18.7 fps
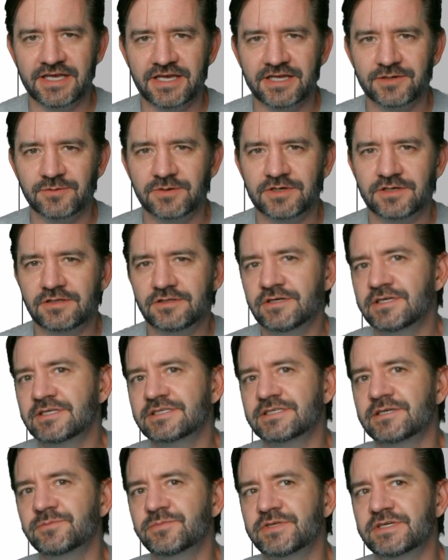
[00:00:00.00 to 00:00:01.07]
and I want to look at
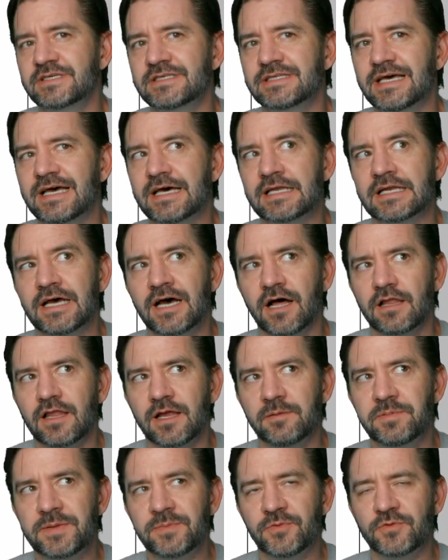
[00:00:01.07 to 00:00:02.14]
something that a lot
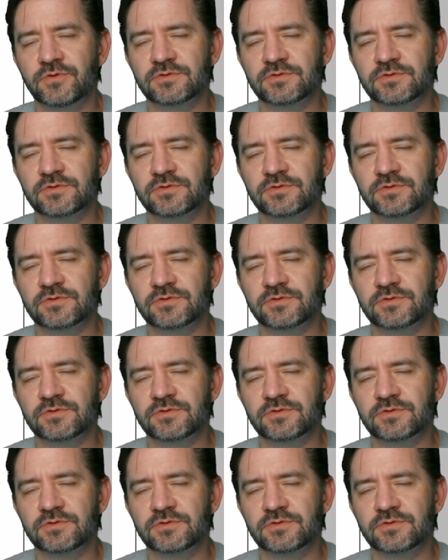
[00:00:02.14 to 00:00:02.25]
of people who